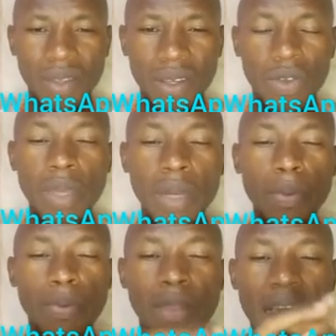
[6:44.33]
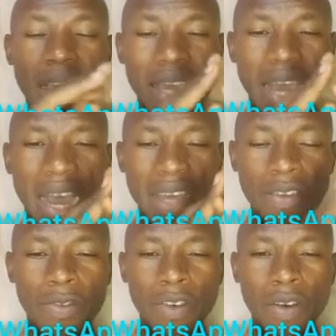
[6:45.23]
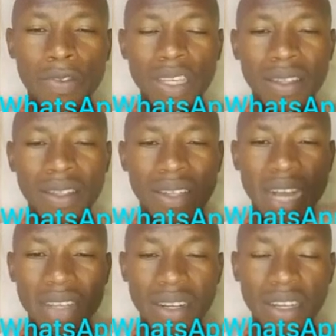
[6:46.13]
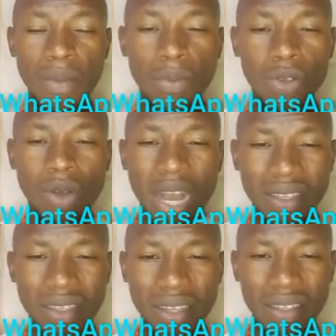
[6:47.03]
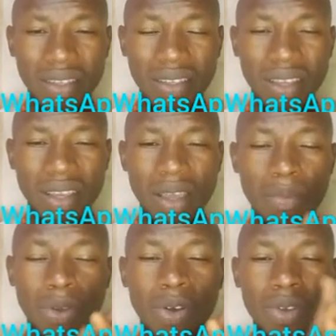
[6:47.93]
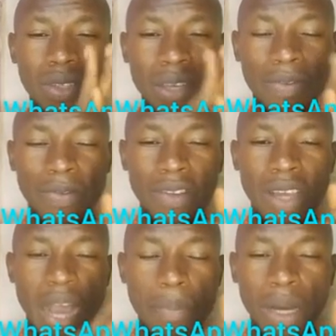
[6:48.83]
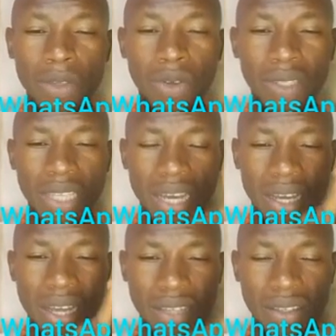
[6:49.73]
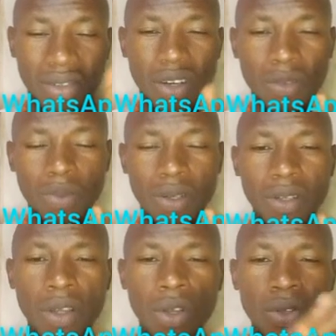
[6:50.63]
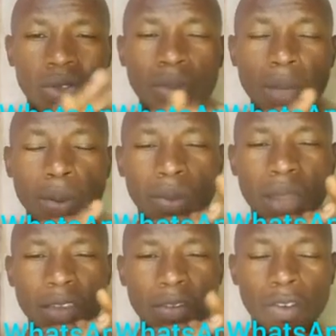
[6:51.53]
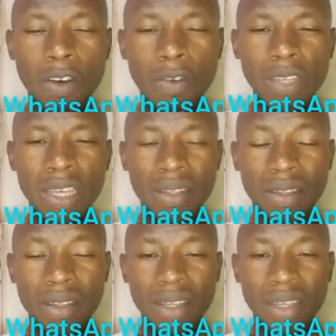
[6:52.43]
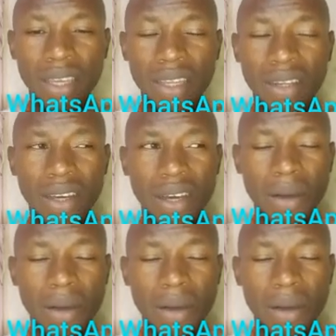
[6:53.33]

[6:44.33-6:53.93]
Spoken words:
So many people are involved in ghastly motor accidents because they've abandoned their ancestral spirit. So many people are involved in